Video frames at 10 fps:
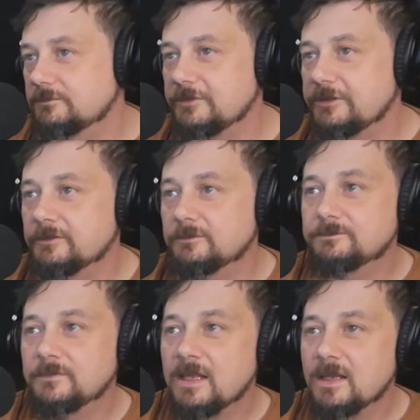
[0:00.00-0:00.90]
You know,
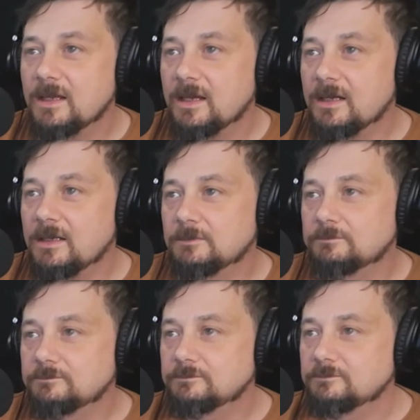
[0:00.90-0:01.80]

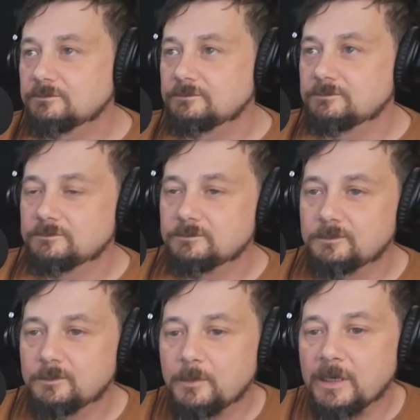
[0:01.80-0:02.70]
um,
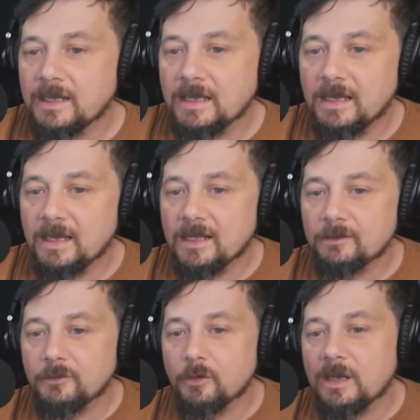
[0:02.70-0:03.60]
but I don't know.